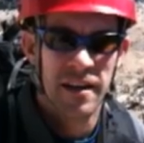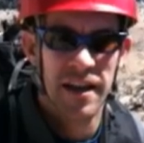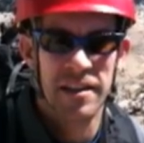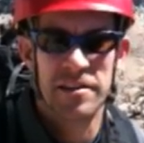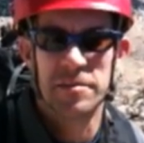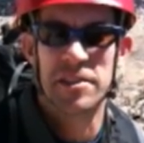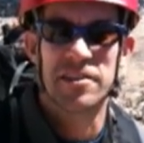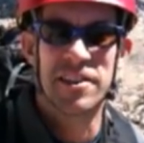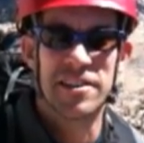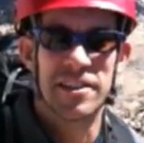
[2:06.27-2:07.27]
Hi, this is
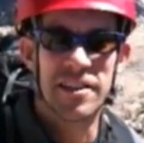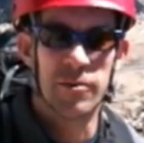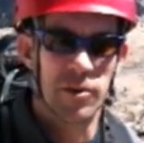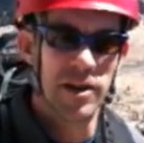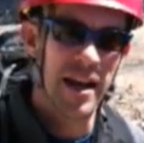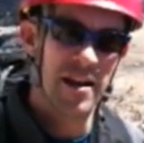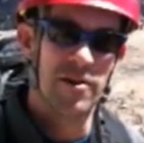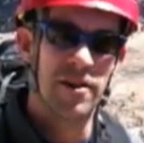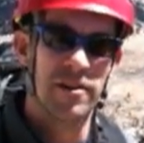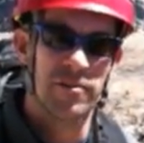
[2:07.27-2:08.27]
Mr. Kish again. We're now
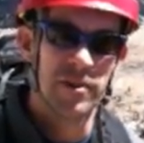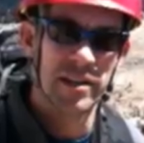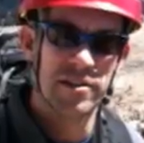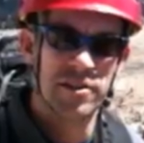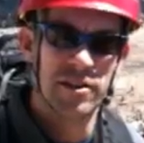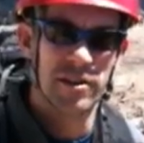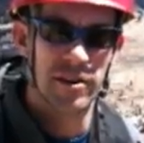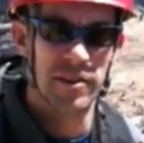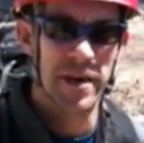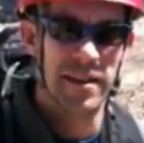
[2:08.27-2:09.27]
on the ridge
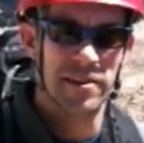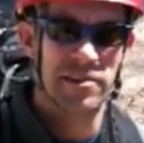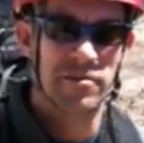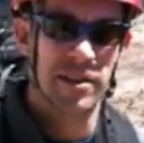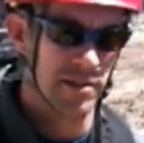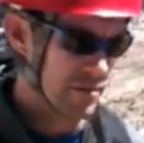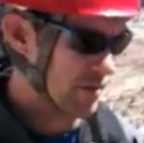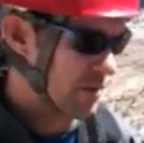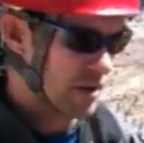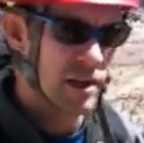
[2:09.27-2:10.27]
on the Matthes Crest.
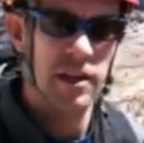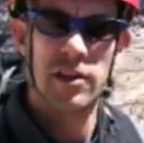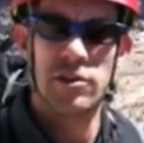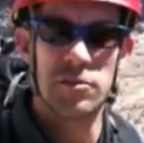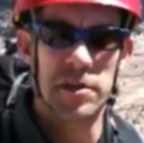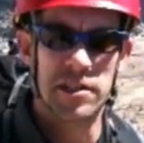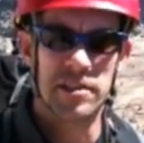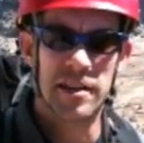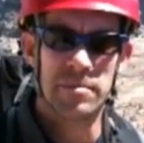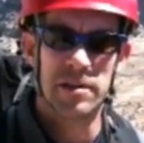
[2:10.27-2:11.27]
We're two
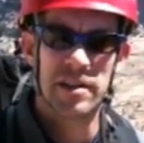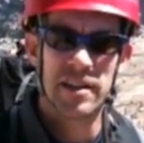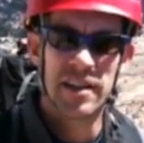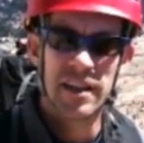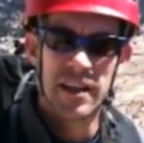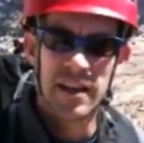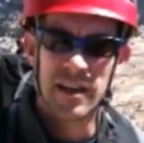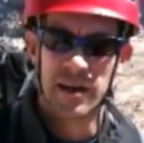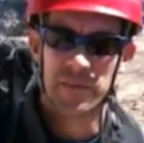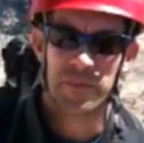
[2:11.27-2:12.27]
pitches up.
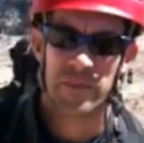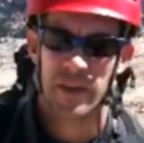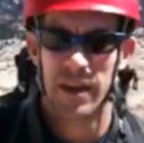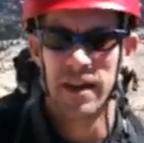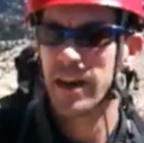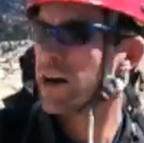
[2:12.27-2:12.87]
Um, and